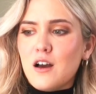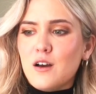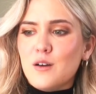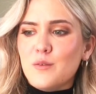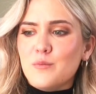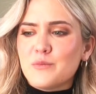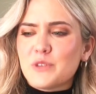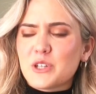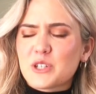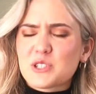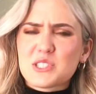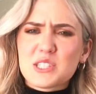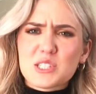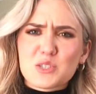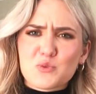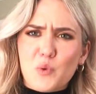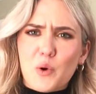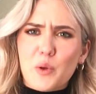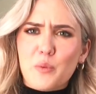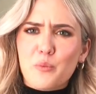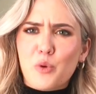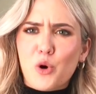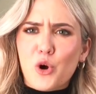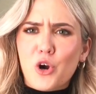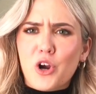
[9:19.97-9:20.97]
There's this
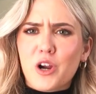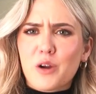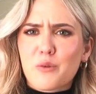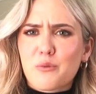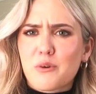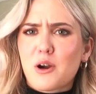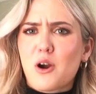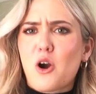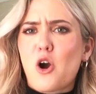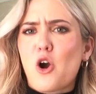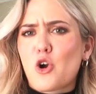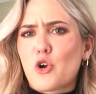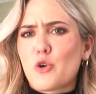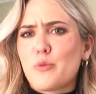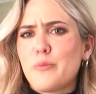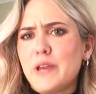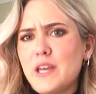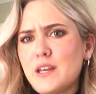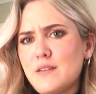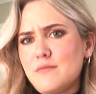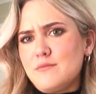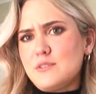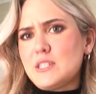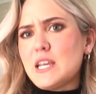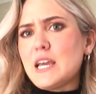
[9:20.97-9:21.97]
one part where
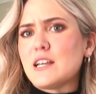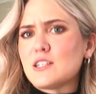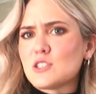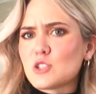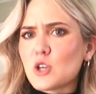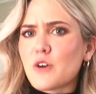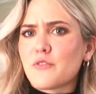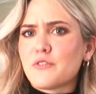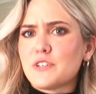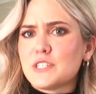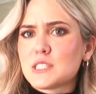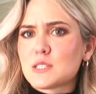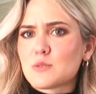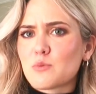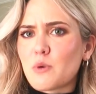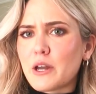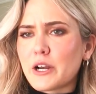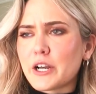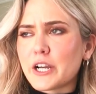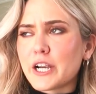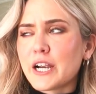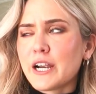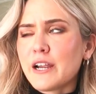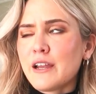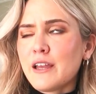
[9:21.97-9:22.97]
Aquaman takes off his
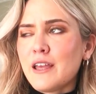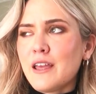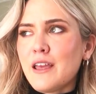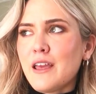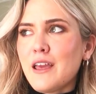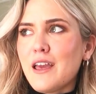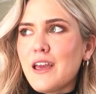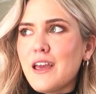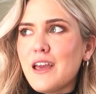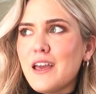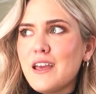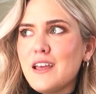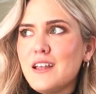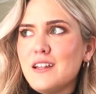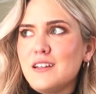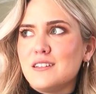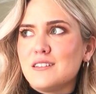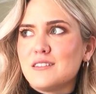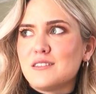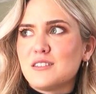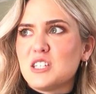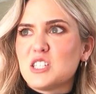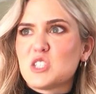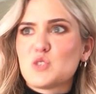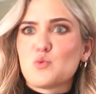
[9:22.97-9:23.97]
sweater and
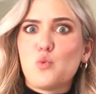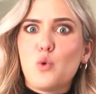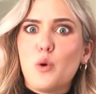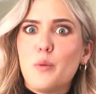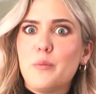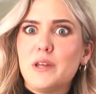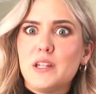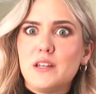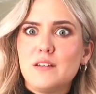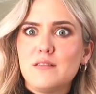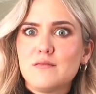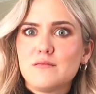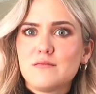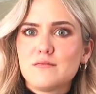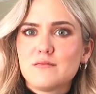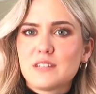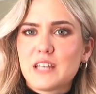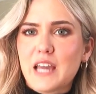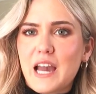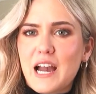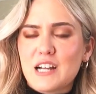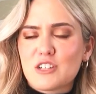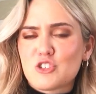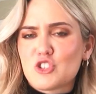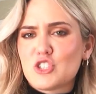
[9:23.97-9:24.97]
this woman
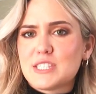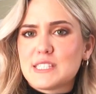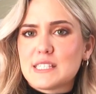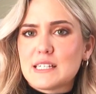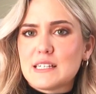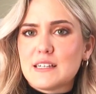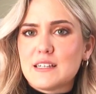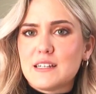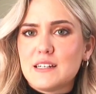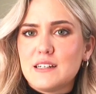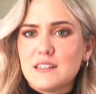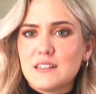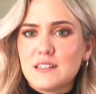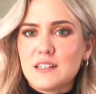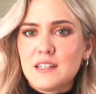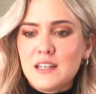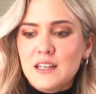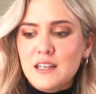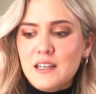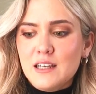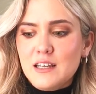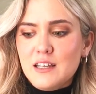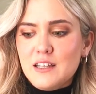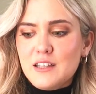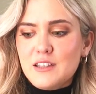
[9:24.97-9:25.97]
catches it, and
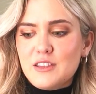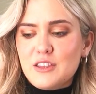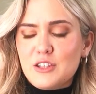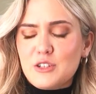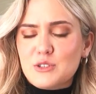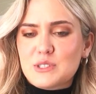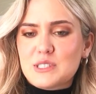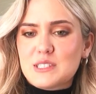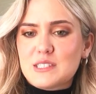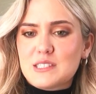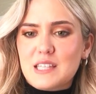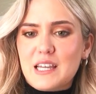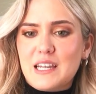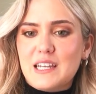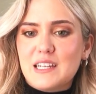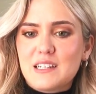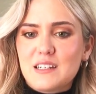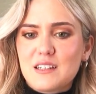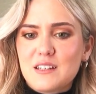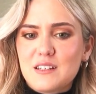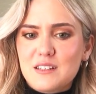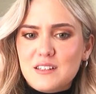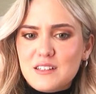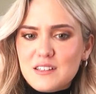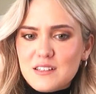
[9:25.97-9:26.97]
there's this
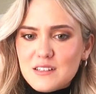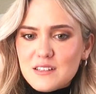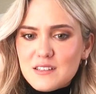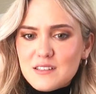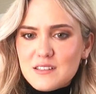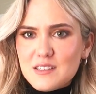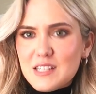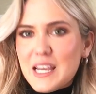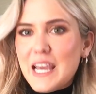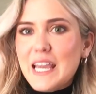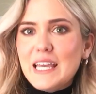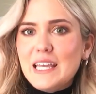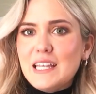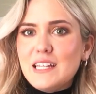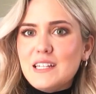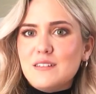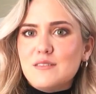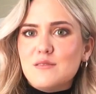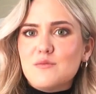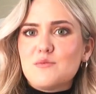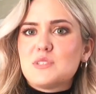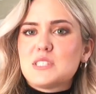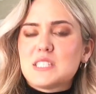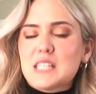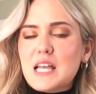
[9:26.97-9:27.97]

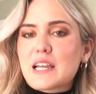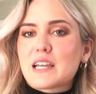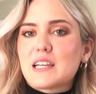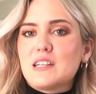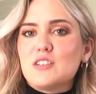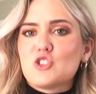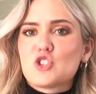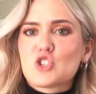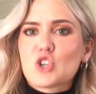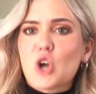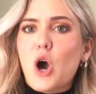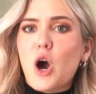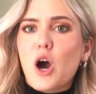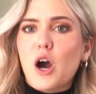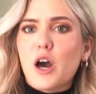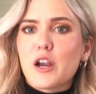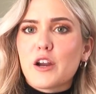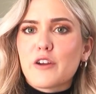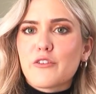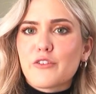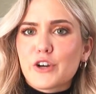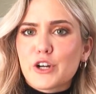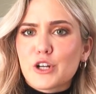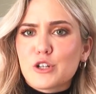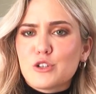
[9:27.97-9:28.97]
10-second shot
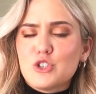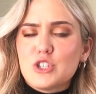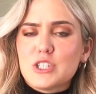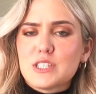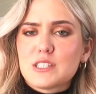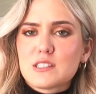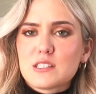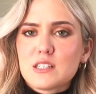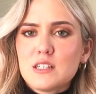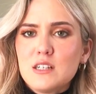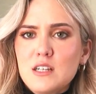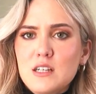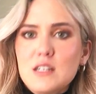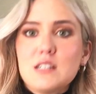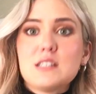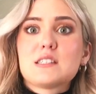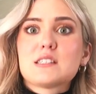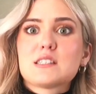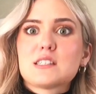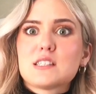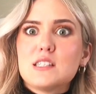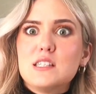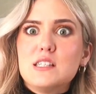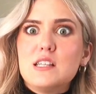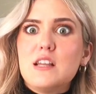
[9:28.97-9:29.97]
of her just
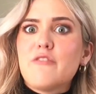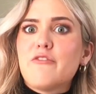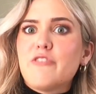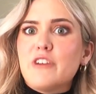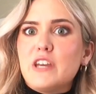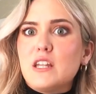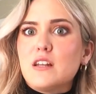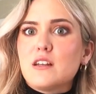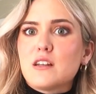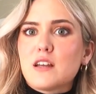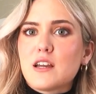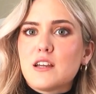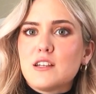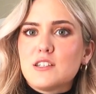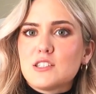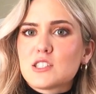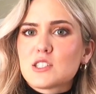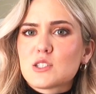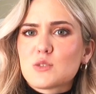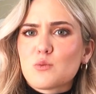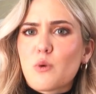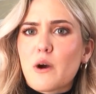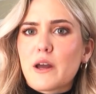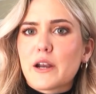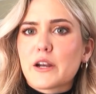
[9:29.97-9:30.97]
sniffing his
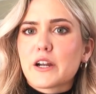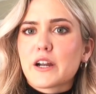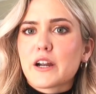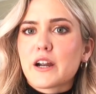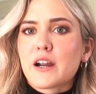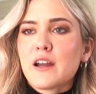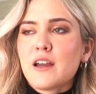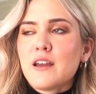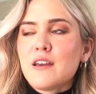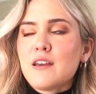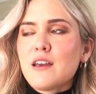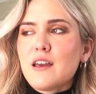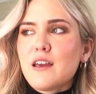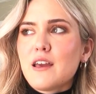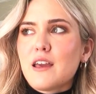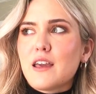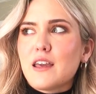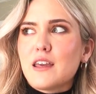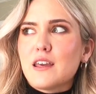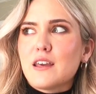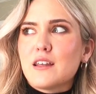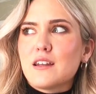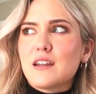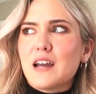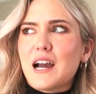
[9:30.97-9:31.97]
sweater,
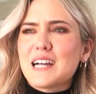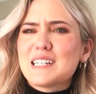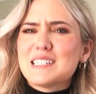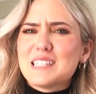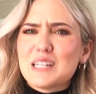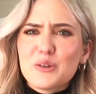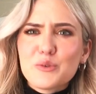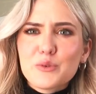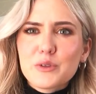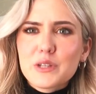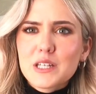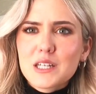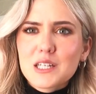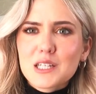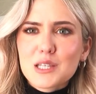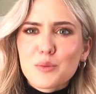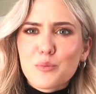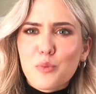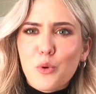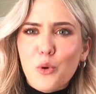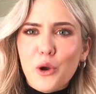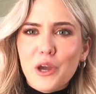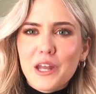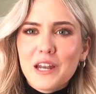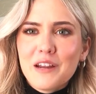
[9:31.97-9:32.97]
and I didn't really get the
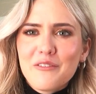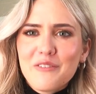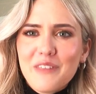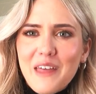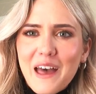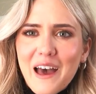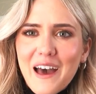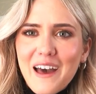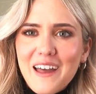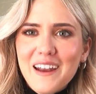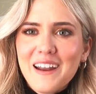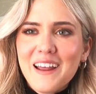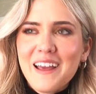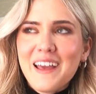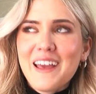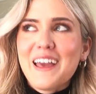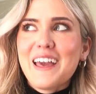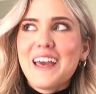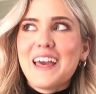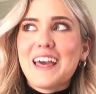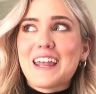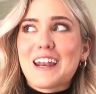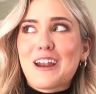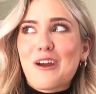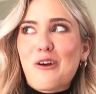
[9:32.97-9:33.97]
point of that,
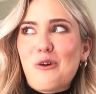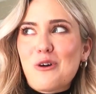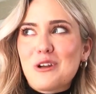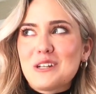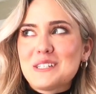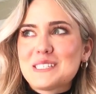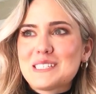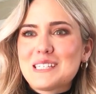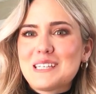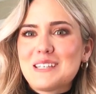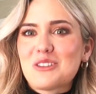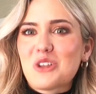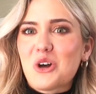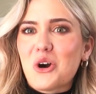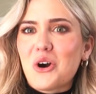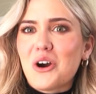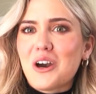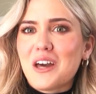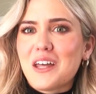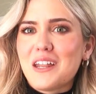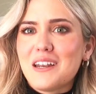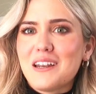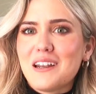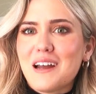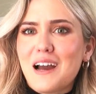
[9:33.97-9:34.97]
and I honestly
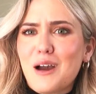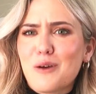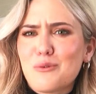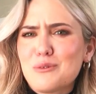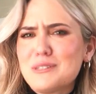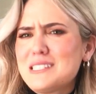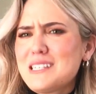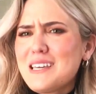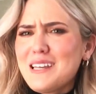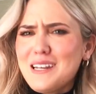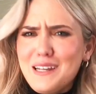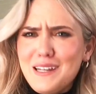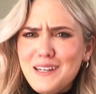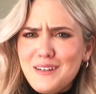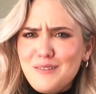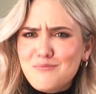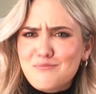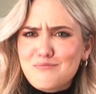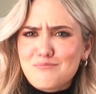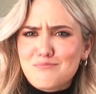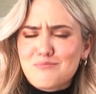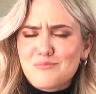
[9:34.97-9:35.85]
thought I was getting